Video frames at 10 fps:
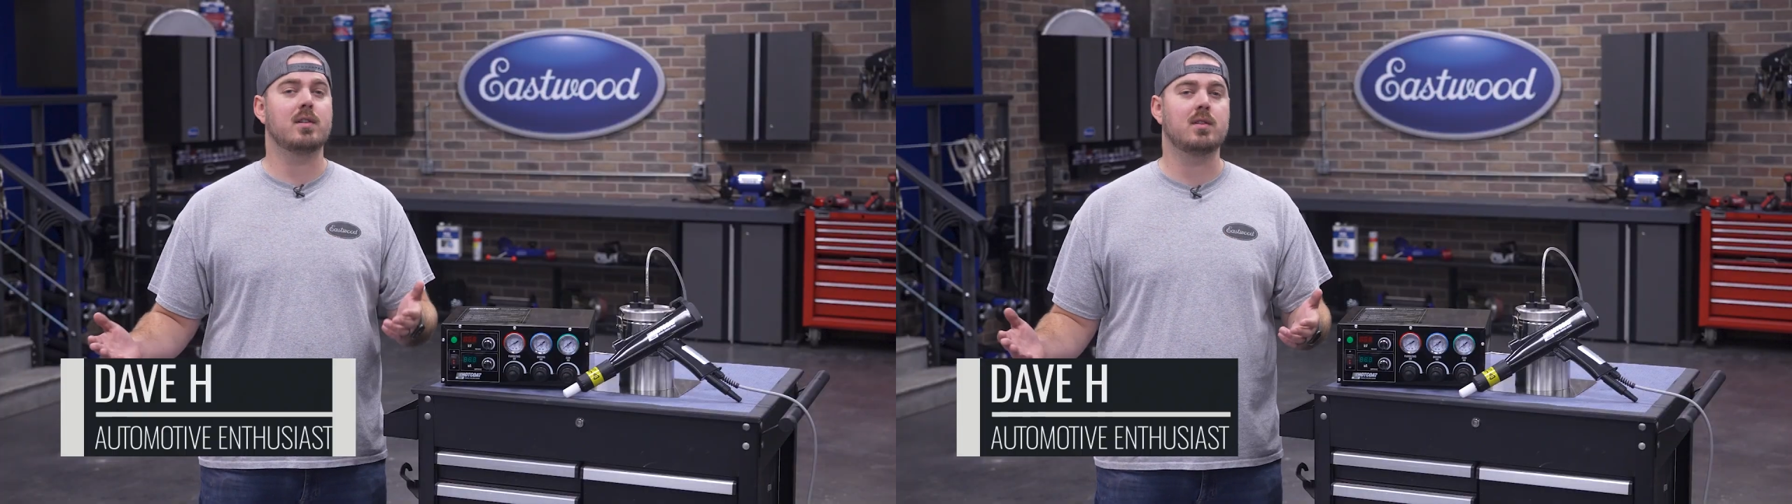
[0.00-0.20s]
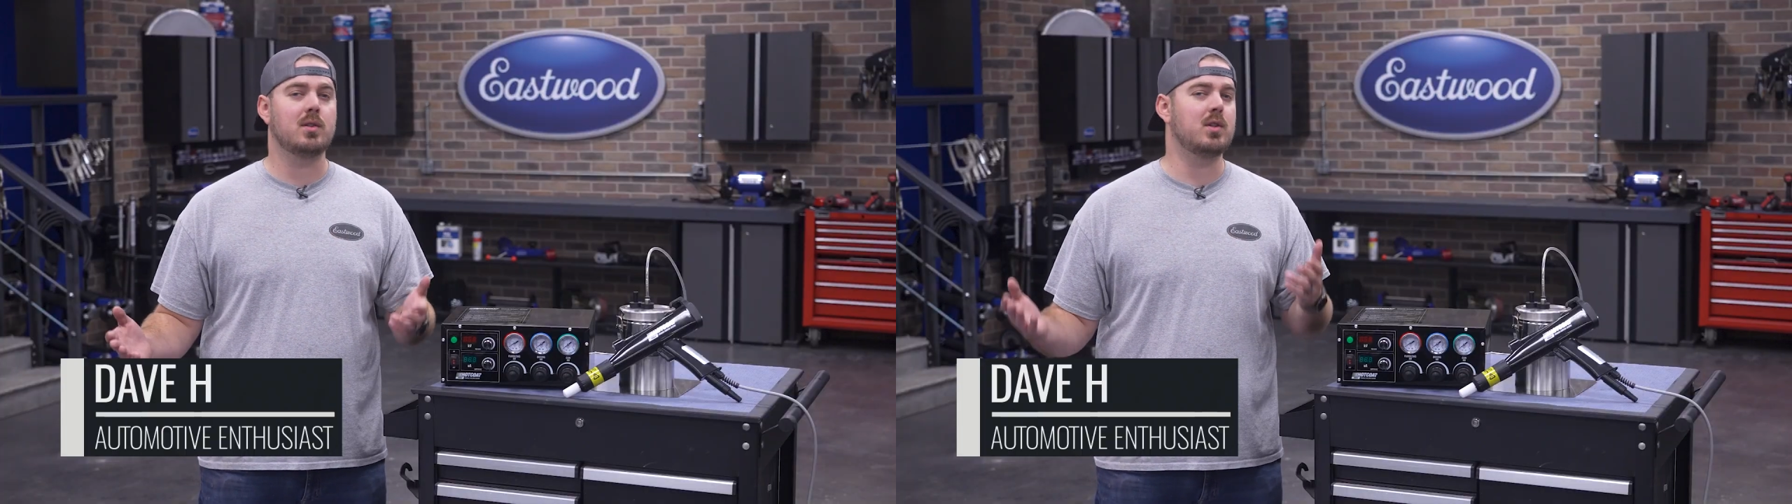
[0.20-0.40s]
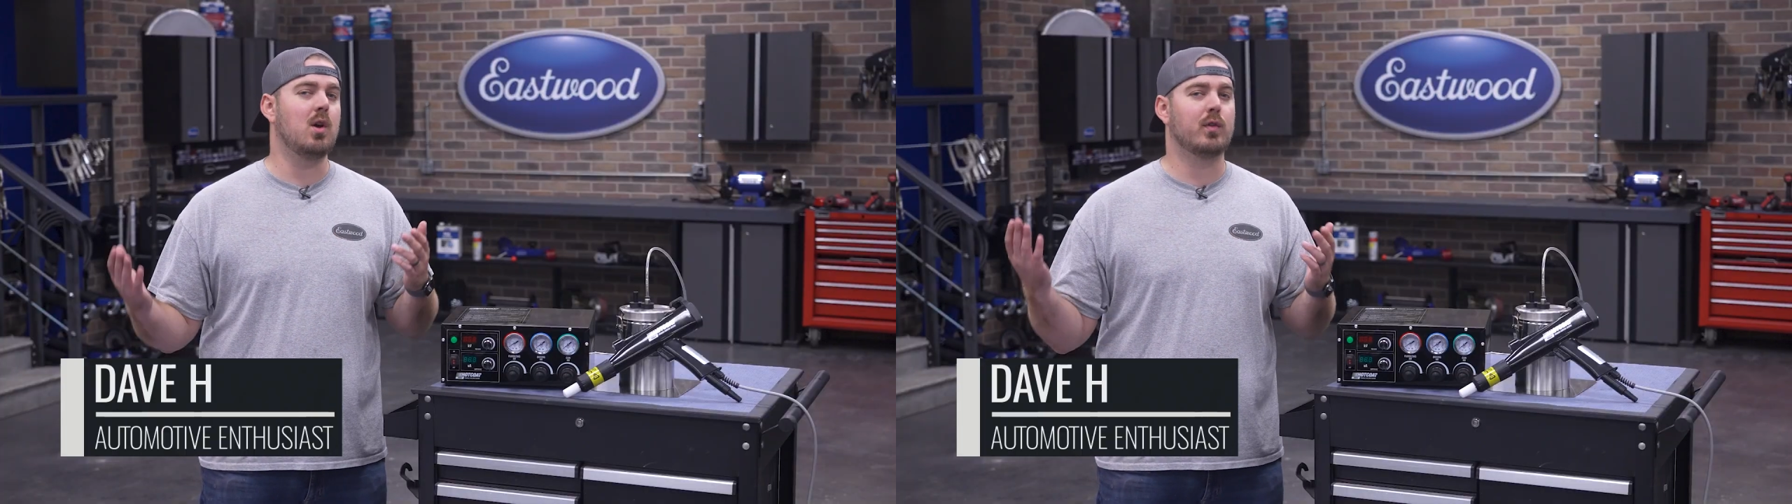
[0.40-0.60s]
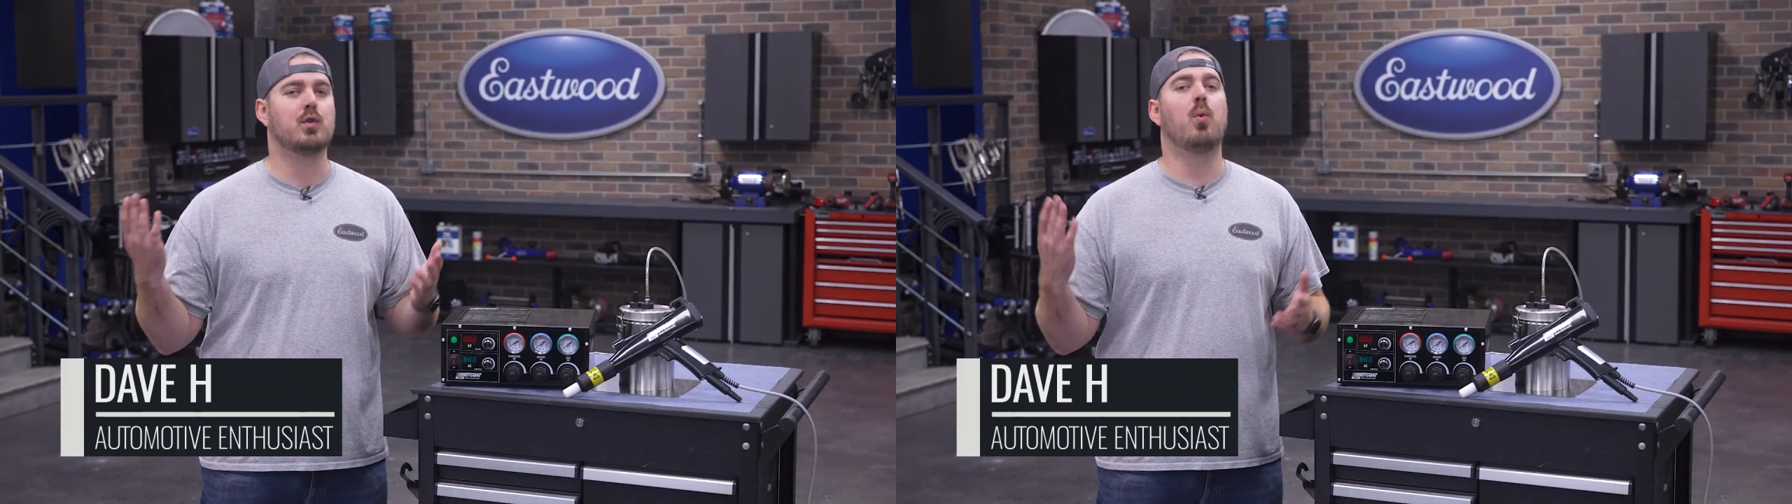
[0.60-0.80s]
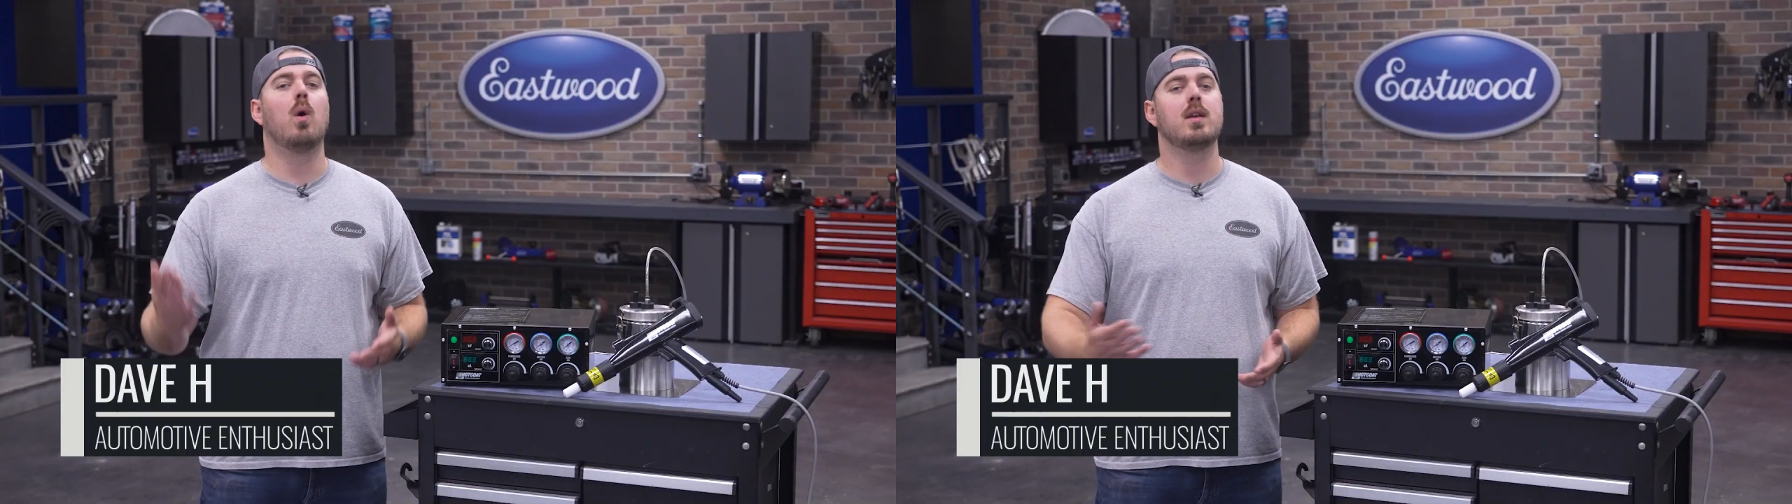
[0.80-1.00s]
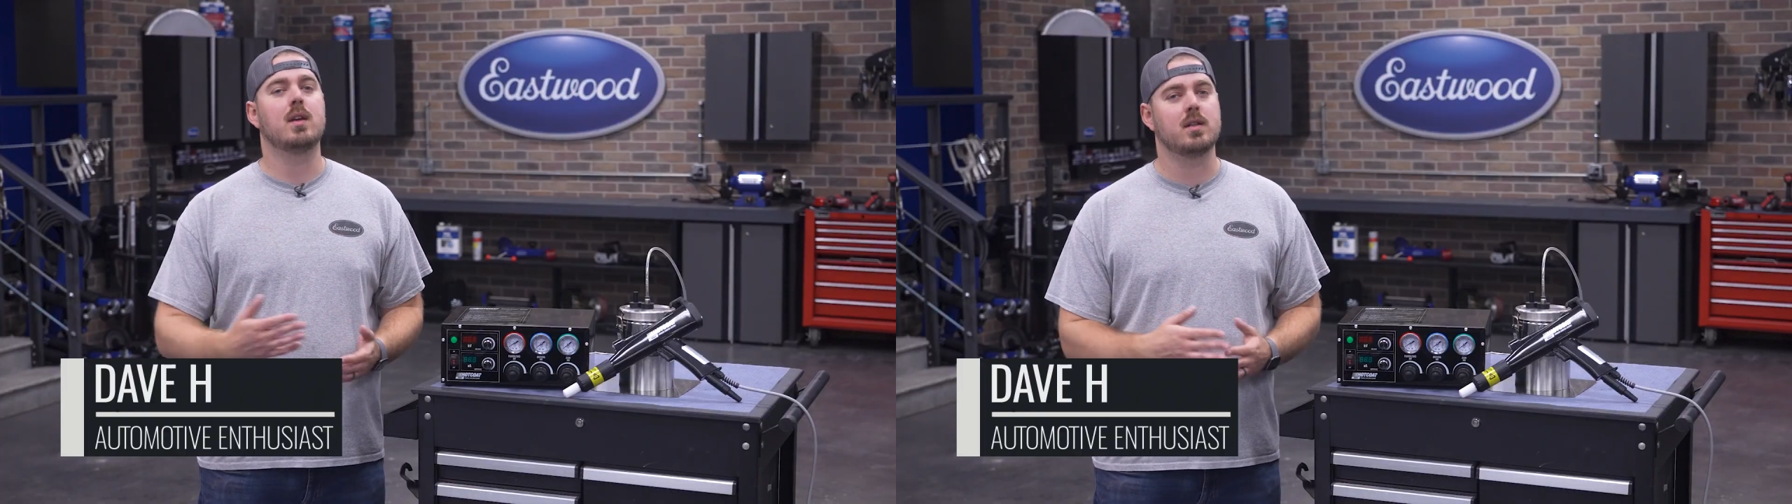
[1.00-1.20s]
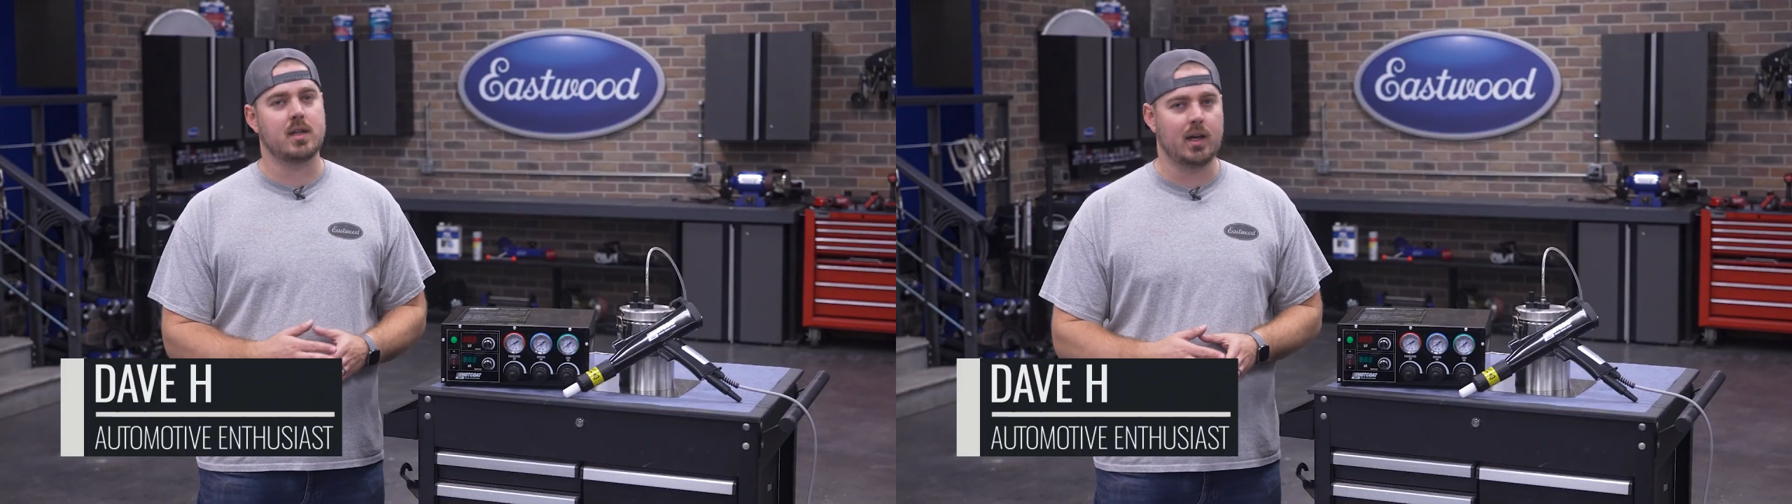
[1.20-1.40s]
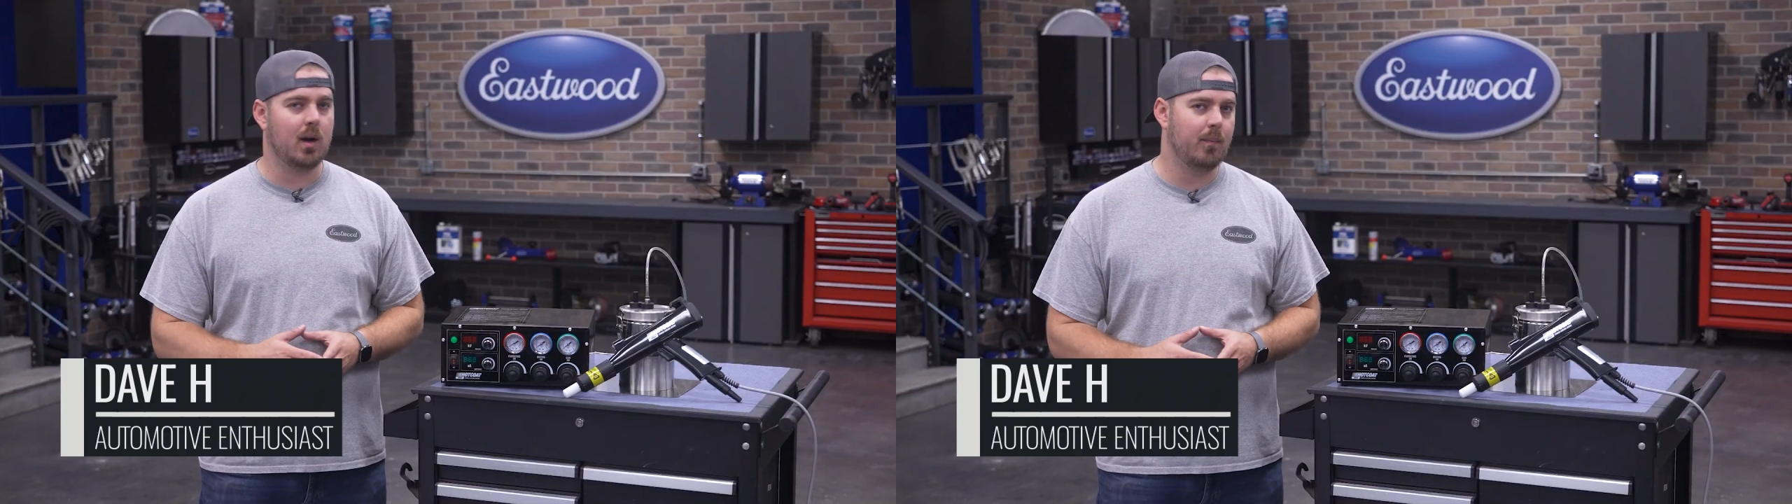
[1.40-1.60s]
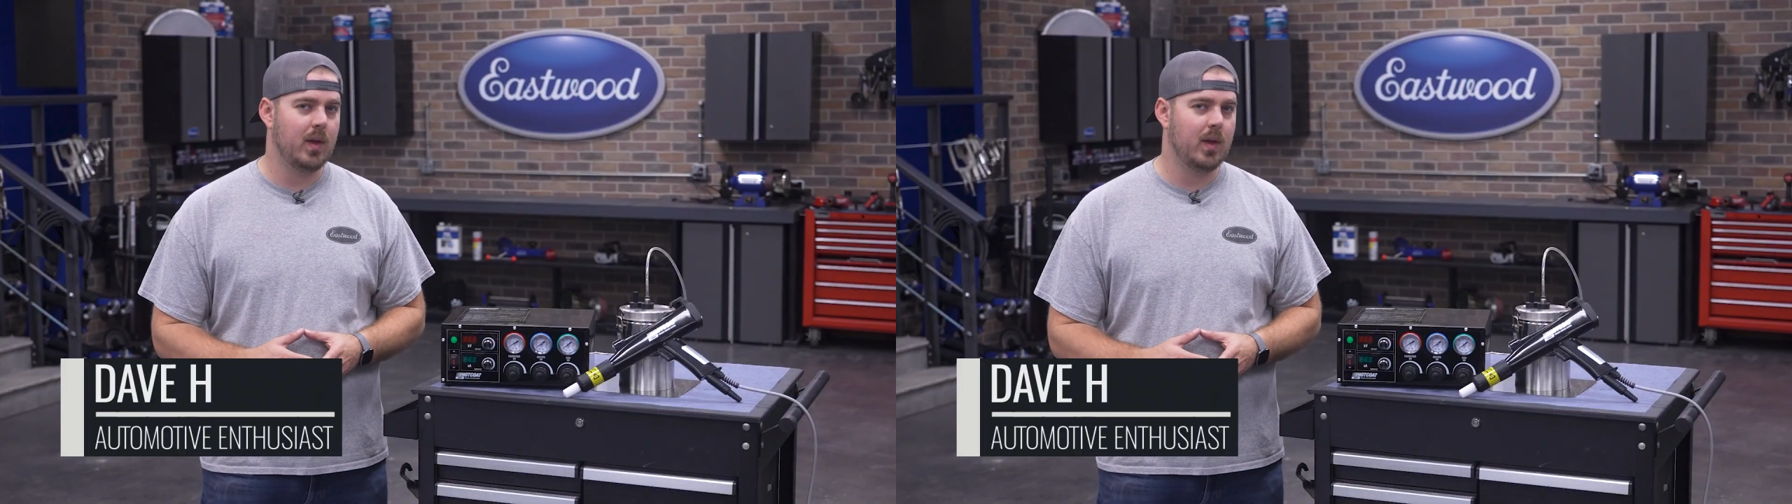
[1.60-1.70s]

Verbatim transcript: solution over 20 years ago.